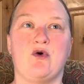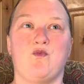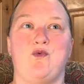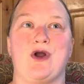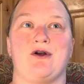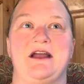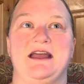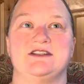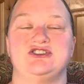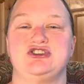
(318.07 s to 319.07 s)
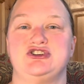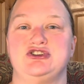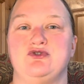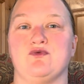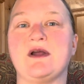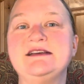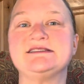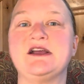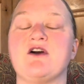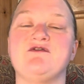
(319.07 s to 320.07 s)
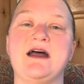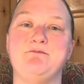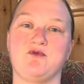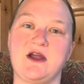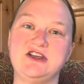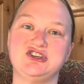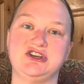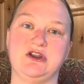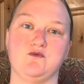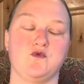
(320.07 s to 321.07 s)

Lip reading: We're into raising our vibration,